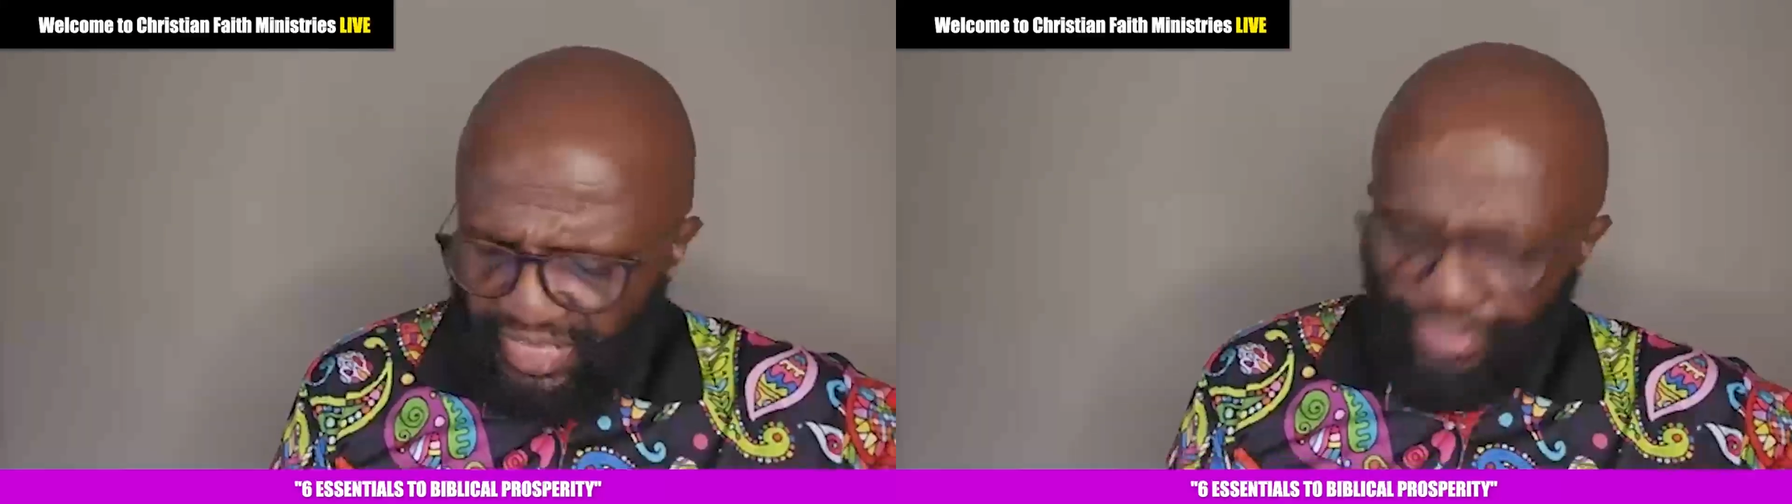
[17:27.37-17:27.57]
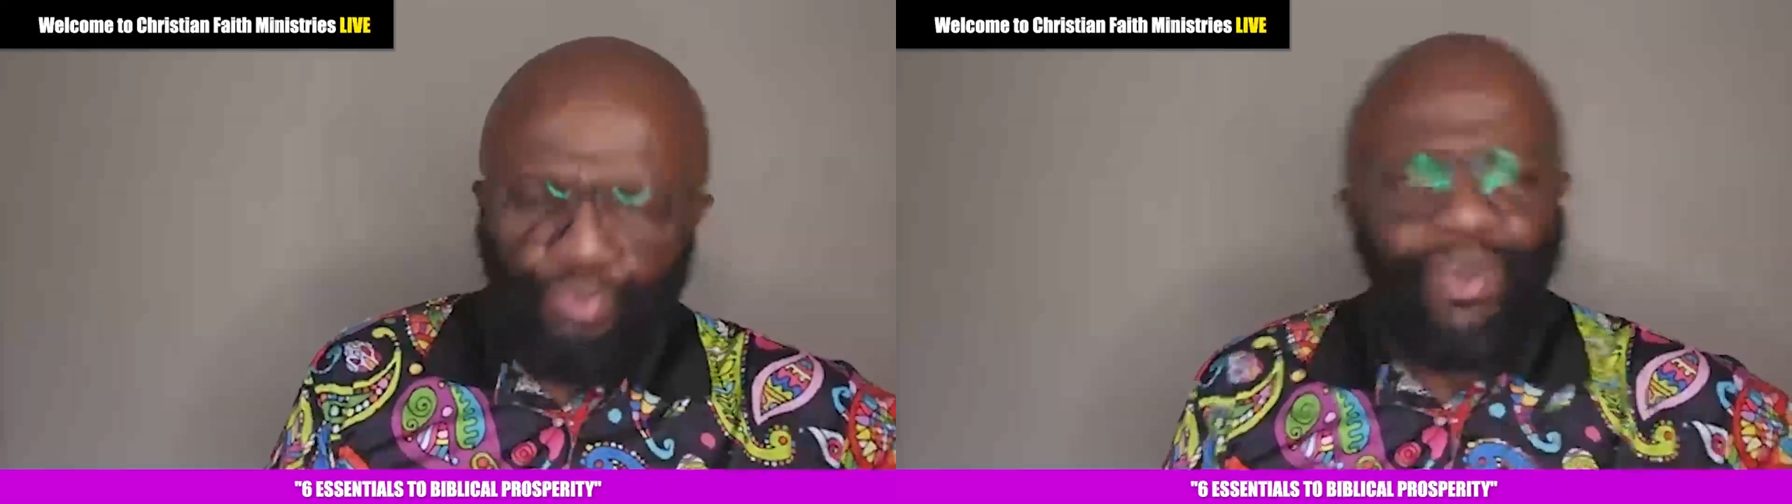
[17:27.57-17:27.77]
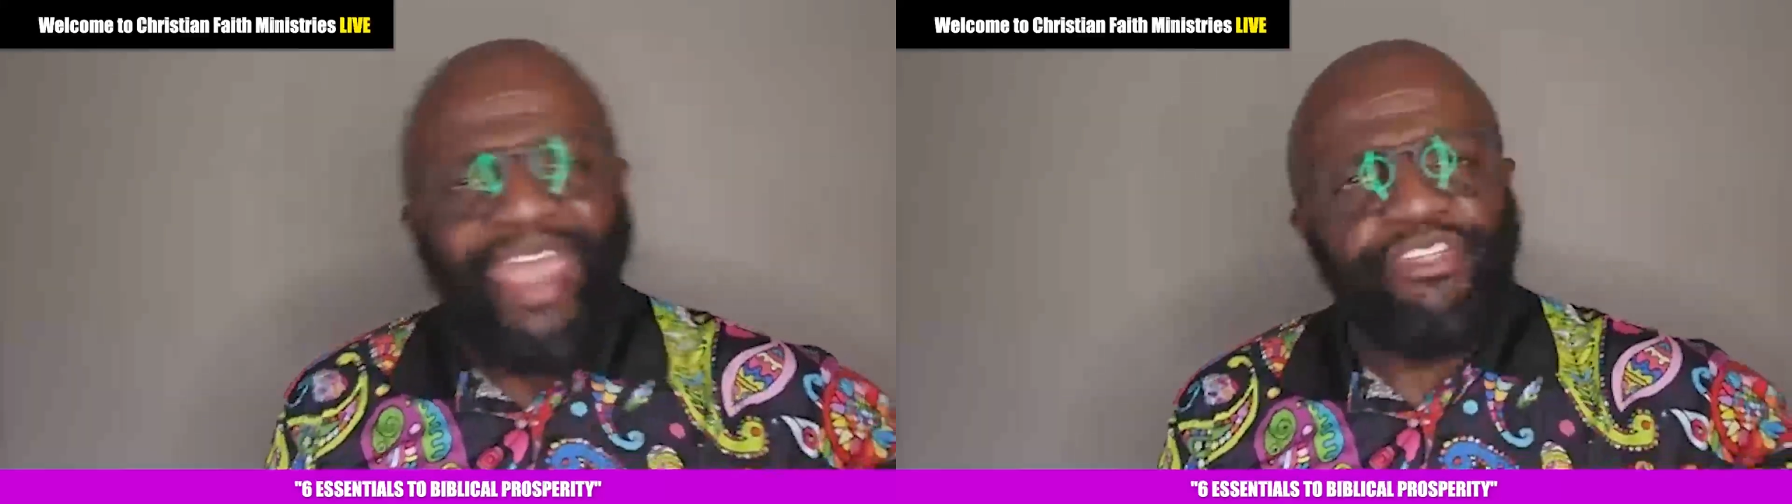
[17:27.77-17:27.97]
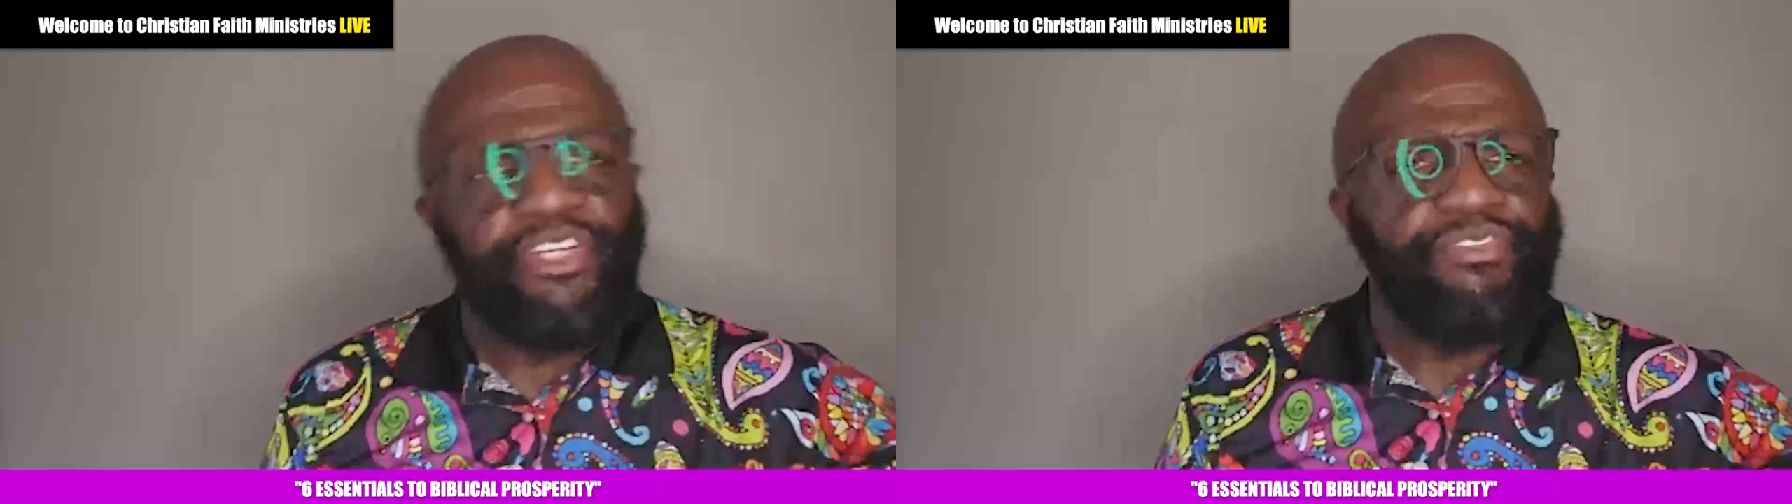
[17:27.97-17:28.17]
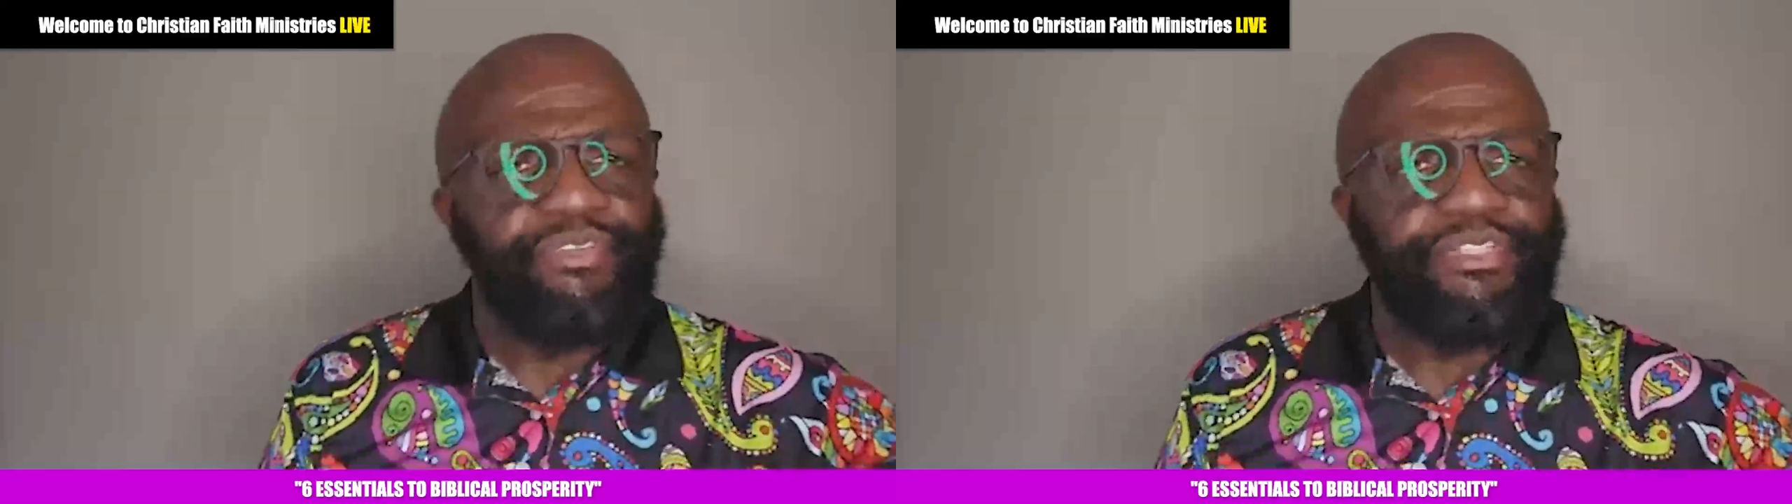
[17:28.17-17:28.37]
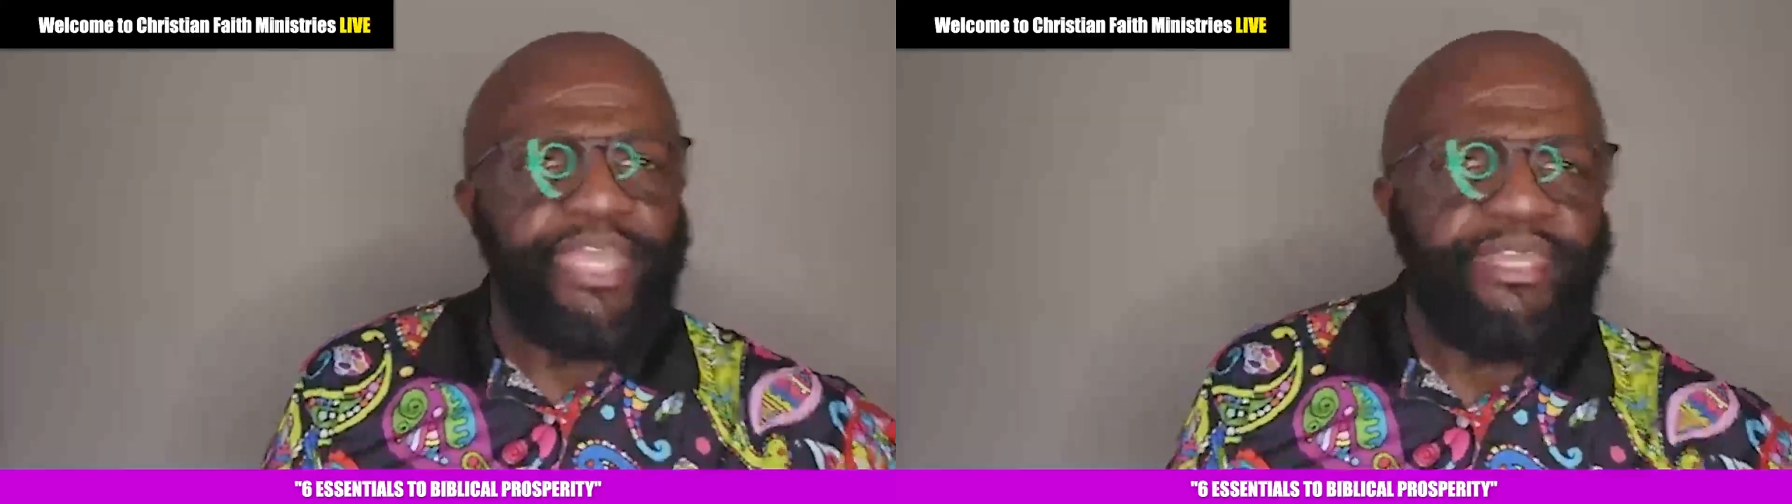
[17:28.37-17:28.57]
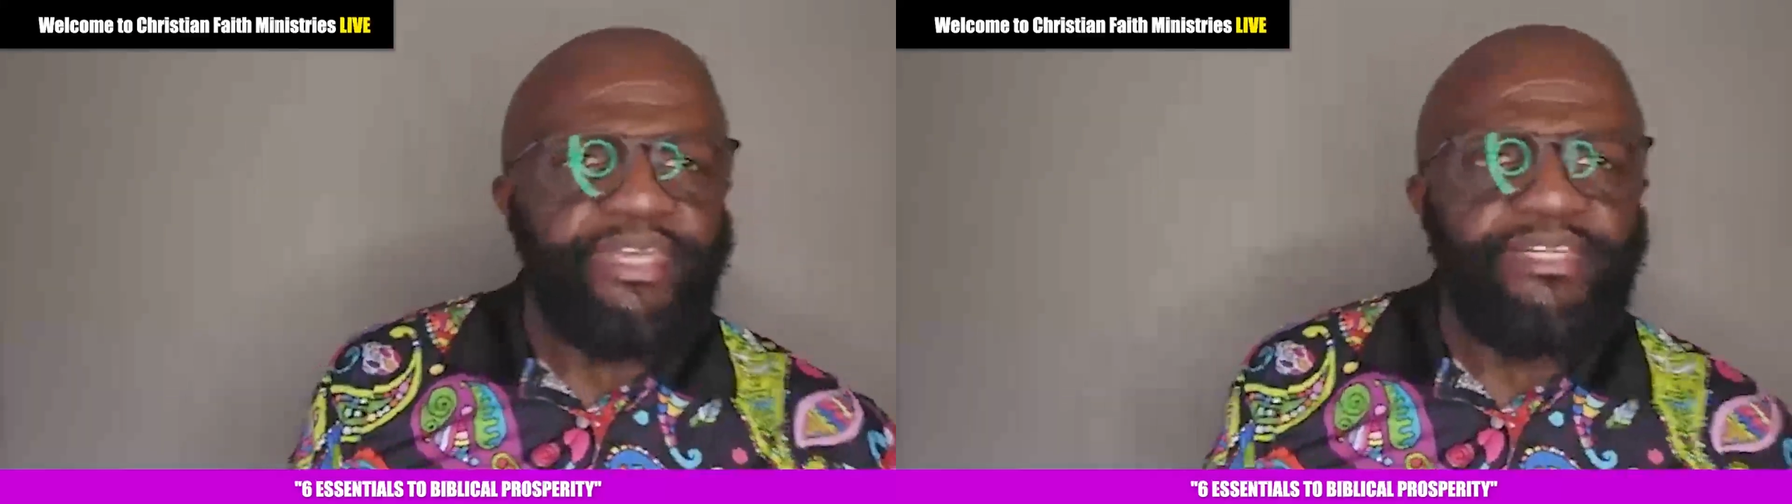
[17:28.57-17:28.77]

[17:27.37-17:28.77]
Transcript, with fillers: the righteous forsaken."